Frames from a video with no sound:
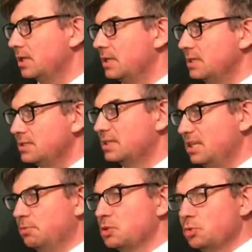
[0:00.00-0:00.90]
60
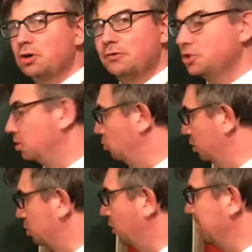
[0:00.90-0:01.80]
plus 1 over 2, which
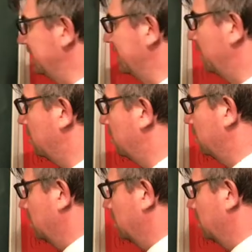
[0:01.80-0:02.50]
is what we did here.